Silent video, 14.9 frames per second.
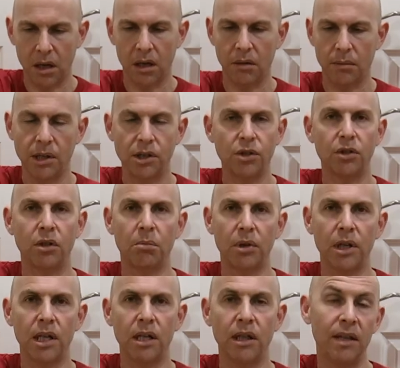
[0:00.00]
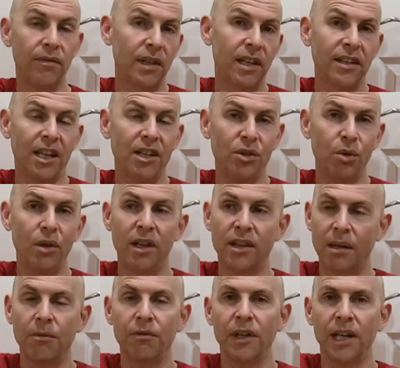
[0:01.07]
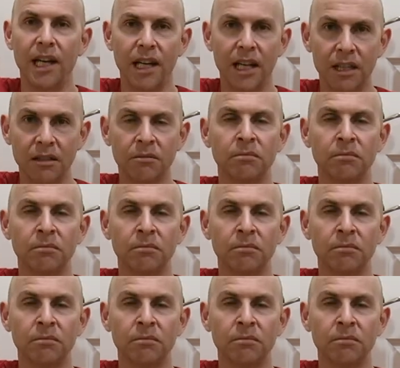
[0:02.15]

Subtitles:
Make sure you breathe. Even as I do this, I'm forgetting.